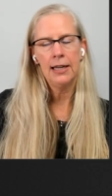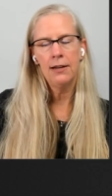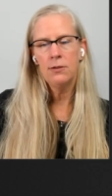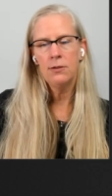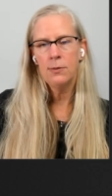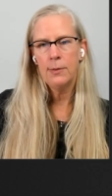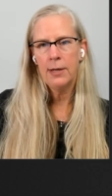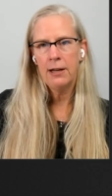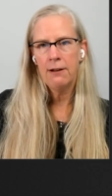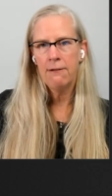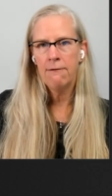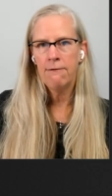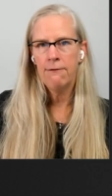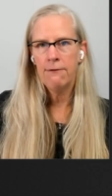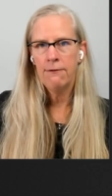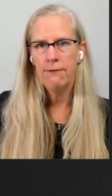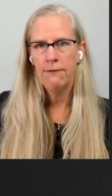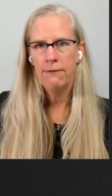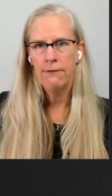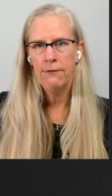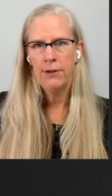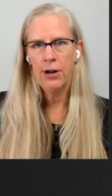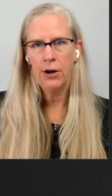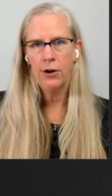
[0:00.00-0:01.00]
it gives me
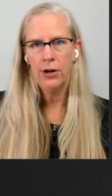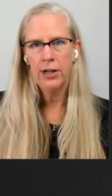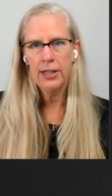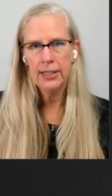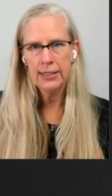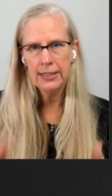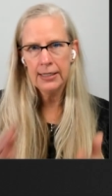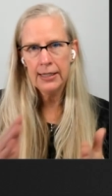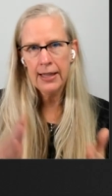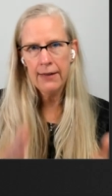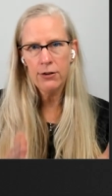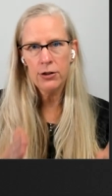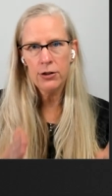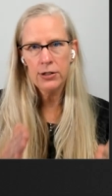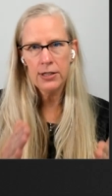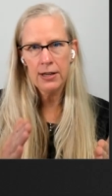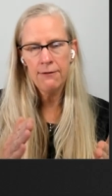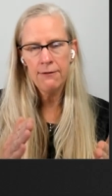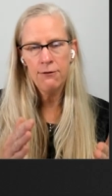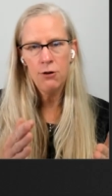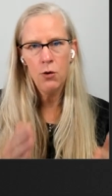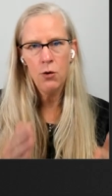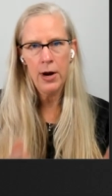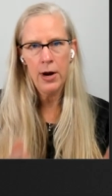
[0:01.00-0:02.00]
various levels
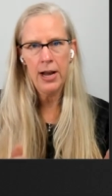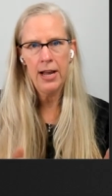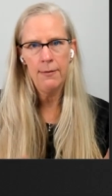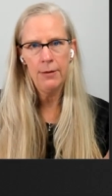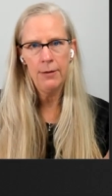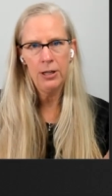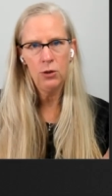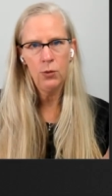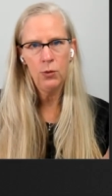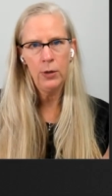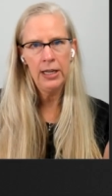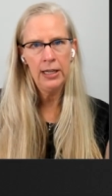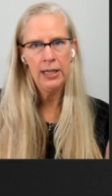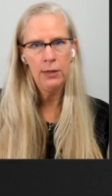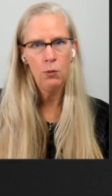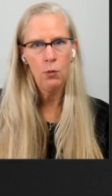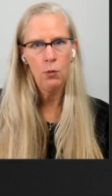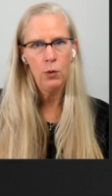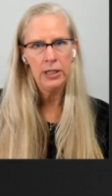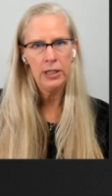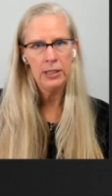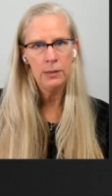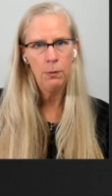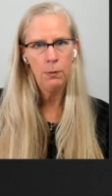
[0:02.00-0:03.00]
of gray
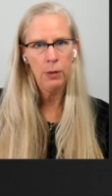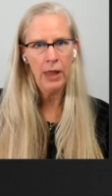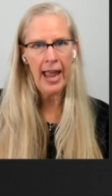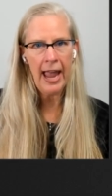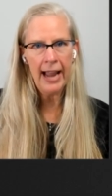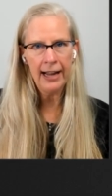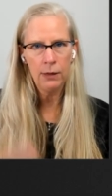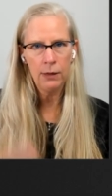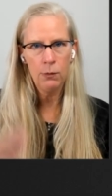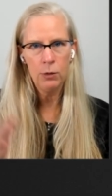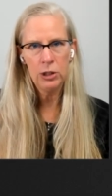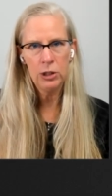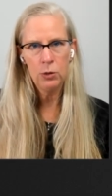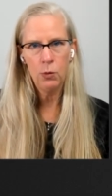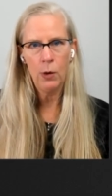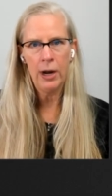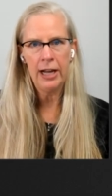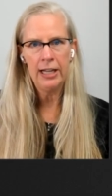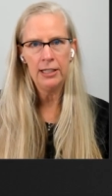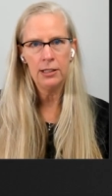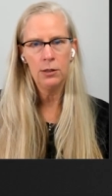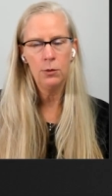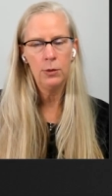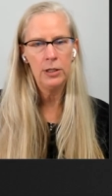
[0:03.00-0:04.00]
between what's black and what's
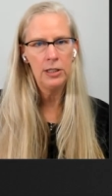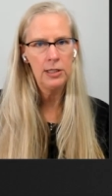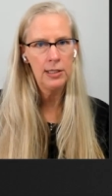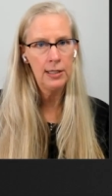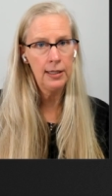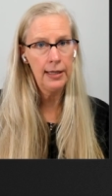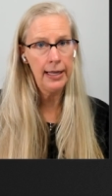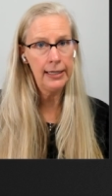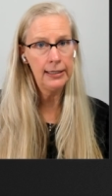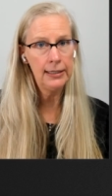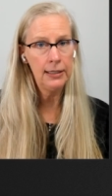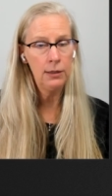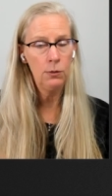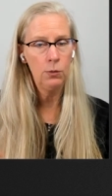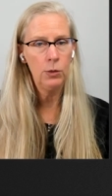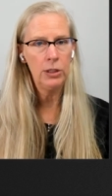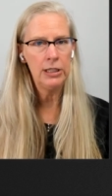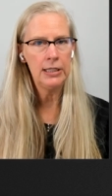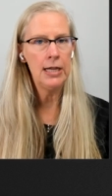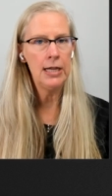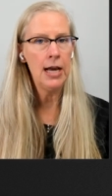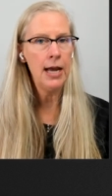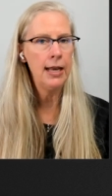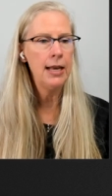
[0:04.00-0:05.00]
white, so what's selected and
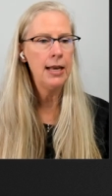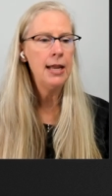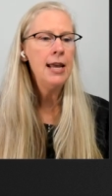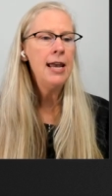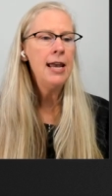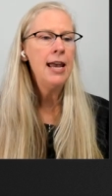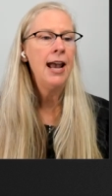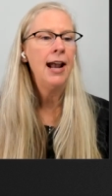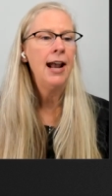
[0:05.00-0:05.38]
what's not.